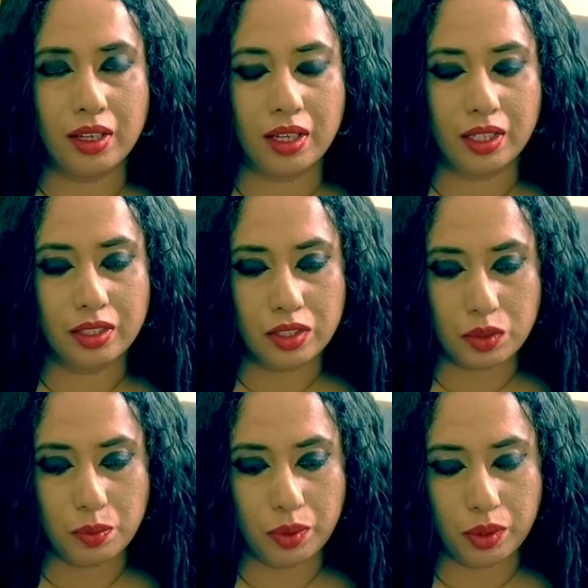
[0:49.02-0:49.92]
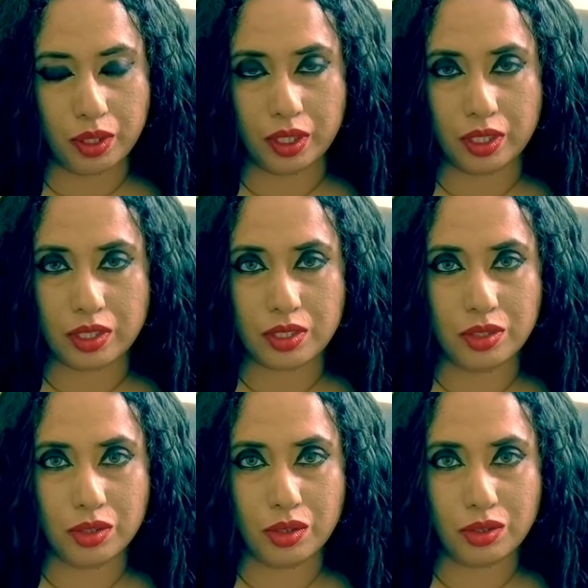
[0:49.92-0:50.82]
in this book, it's
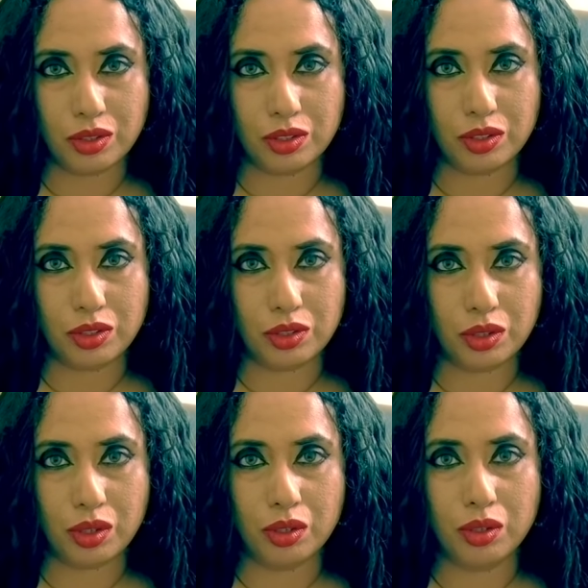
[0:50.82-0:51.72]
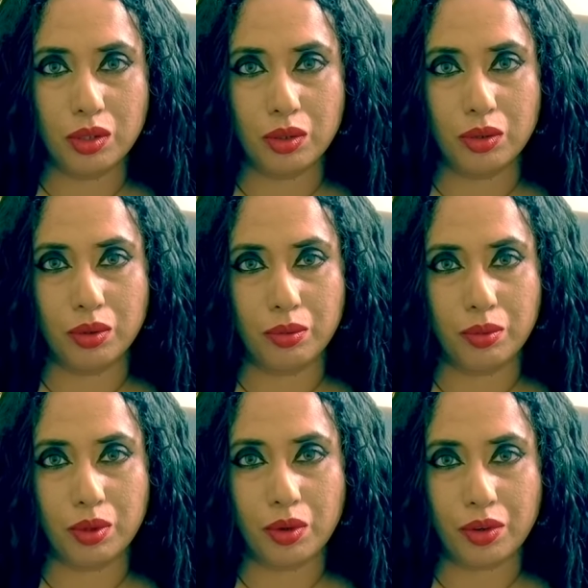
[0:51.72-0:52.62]
not to
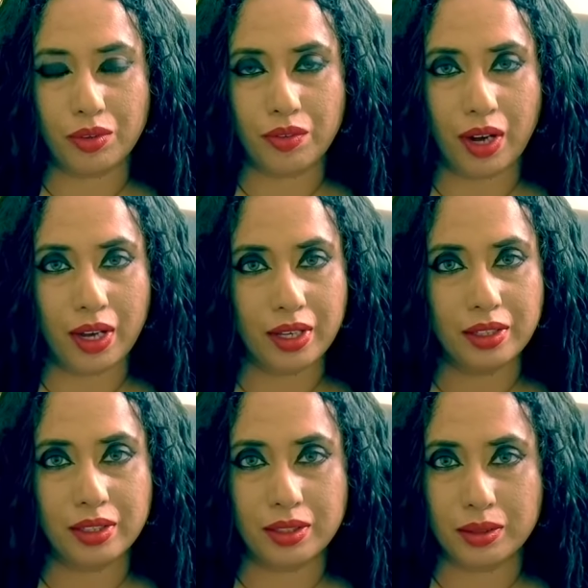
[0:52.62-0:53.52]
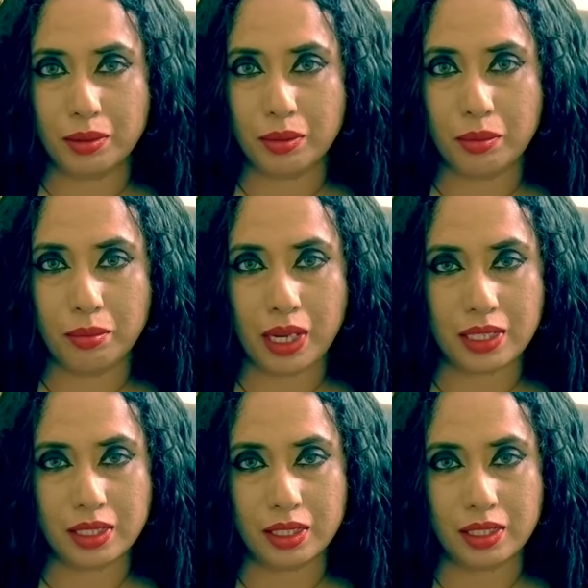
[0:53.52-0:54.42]
glorify the
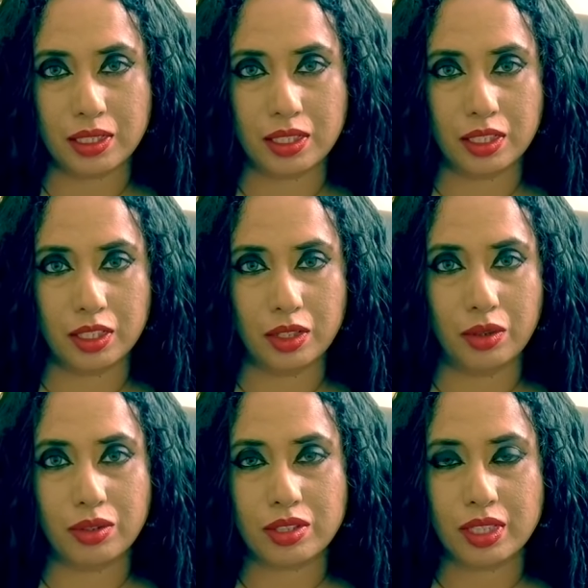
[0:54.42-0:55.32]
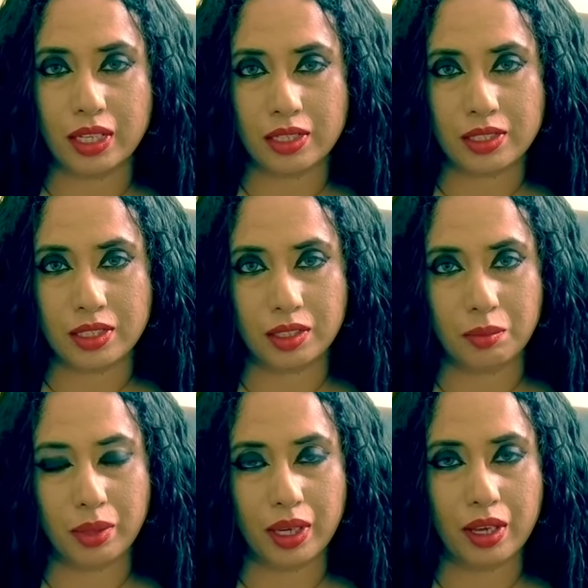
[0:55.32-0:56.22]
masochistic or
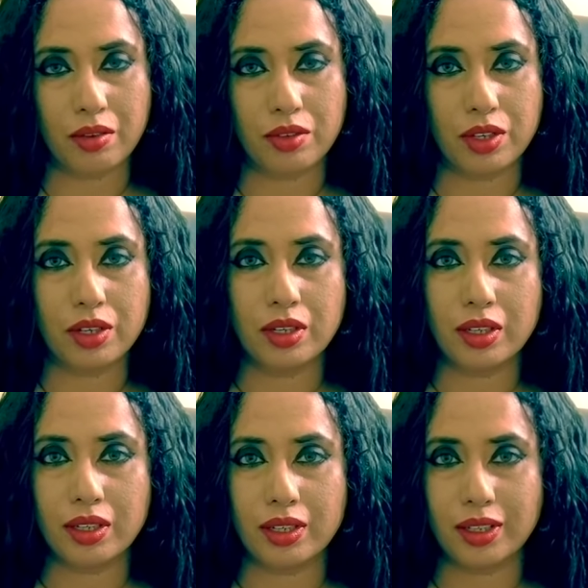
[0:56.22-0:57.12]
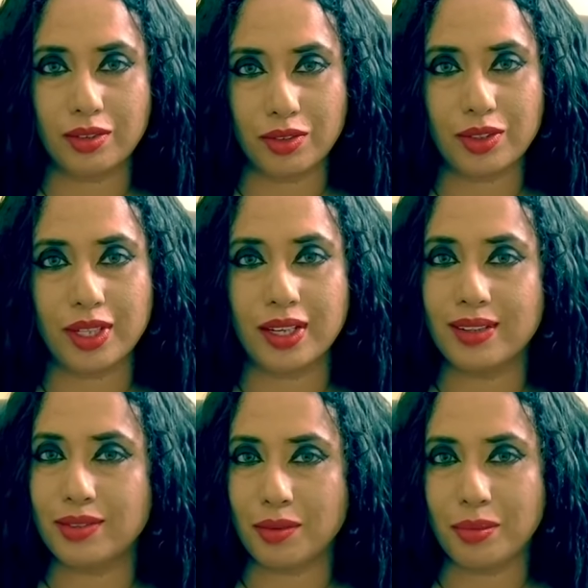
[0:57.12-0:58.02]
sadistic behavior. If you
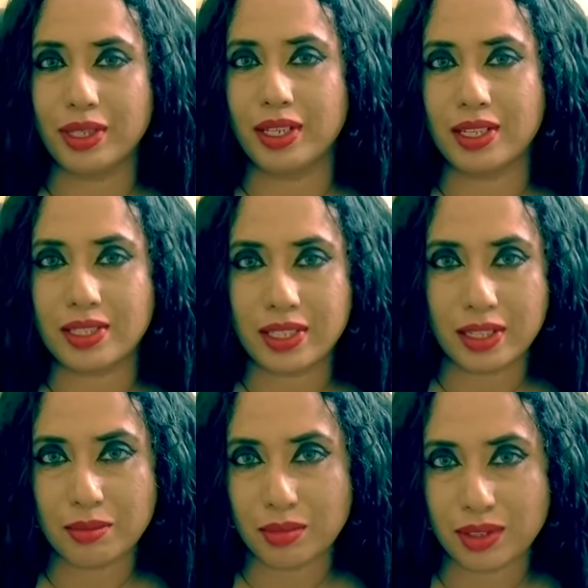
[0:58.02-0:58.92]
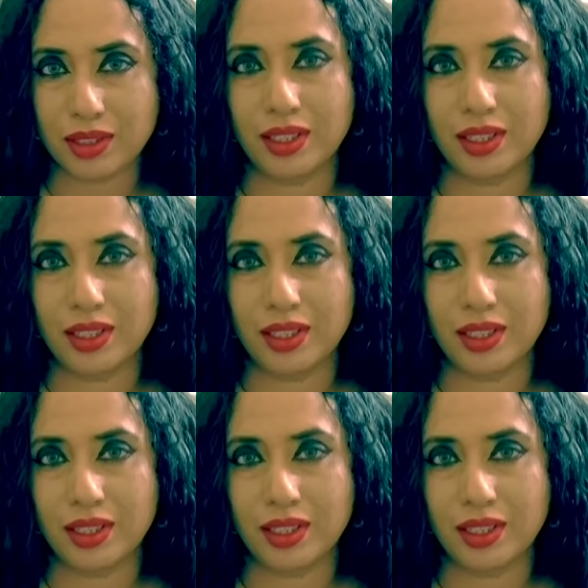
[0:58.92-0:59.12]
hear for BDSM,